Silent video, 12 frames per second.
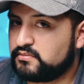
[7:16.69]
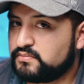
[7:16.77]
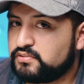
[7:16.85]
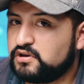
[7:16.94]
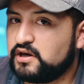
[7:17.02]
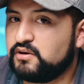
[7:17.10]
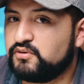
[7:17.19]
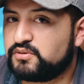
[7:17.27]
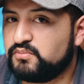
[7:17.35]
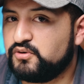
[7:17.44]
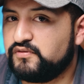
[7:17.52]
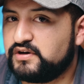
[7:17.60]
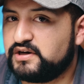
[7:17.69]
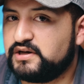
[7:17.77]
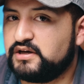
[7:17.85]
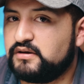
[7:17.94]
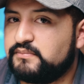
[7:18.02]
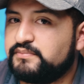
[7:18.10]
play with moving it
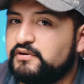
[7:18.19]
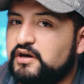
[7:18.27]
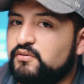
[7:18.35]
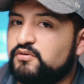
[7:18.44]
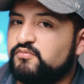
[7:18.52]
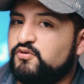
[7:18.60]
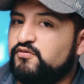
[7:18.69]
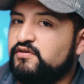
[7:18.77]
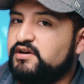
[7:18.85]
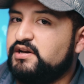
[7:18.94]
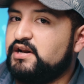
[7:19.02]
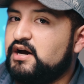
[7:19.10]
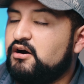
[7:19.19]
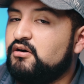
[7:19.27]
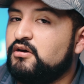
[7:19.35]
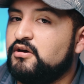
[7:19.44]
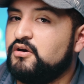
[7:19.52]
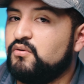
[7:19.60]
in, play with moving it out.
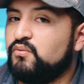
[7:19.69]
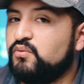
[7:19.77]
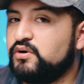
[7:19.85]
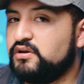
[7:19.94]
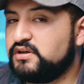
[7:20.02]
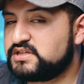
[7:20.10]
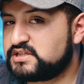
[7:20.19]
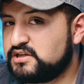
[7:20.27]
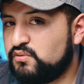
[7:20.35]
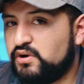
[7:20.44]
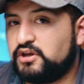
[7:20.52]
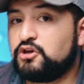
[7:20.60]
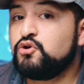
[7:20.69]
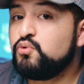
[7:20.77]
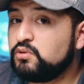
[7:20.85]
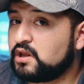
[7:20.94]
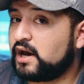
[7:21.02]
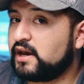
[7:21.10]
Really see what you
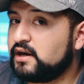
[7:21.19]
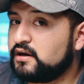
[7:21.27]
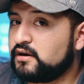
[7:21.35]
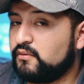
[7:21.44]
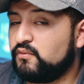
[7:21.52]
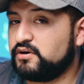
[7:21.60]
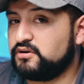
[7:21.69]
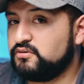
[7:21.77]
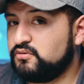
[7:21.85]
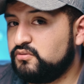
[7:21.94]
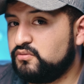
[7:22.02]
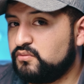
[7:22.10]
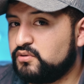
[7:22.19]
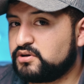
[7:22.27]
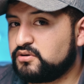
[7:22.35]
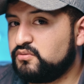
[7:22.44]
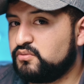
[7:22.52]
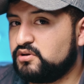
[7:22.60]
like and what you
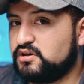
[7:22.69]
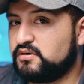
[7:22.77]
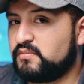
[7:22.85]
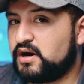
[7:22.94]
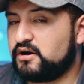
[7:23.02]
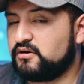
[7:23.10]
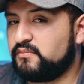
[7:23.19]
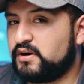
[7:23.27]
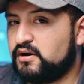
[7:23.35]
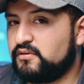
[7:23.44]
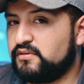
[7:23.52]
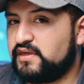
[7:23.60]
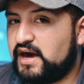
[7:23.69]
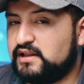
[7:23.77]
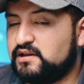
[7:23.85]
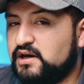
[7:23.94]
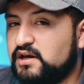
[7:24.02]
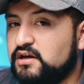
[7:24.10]
really admire about
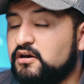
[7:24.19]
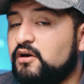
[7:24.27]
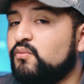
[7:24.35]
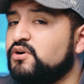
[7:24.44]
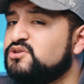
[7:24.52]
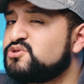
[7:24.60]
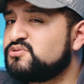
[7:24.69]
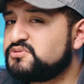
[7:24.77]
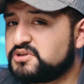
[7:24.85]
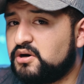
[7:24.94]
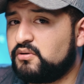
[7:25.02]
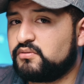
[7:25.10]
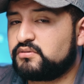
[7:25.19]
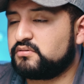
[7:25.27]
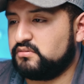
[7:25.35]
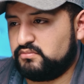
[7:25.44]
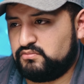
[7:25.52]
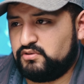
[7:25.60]
that light, and what you don't.
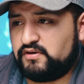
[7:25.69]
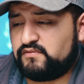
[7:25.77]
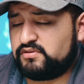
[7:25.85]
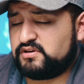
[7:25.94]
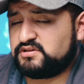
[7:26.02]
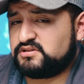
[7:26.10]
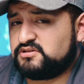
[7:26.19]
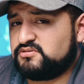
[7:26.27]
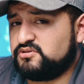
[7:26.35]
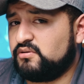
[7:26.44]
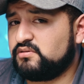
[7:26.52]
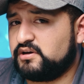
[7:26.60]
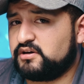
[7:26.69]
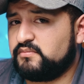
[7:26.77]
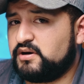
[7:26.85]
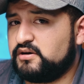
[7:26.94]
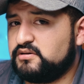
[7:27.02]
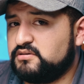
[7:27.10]
Whatever things that you don't like
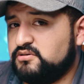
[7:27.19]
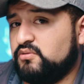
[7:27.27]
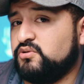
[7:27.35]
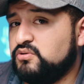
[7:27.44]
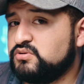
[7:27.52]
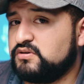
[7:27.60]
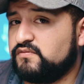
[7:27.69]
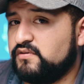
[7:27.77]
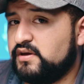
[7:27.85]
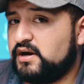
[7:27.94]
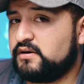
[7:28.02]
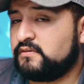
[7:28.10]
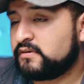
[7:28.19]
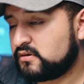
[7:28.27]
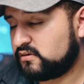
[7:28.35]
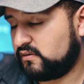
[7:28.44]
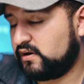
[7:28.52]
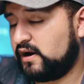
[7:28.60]
about it, don't use it for that.
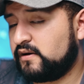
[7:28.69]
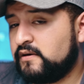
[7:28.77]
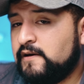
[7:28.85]
Okay.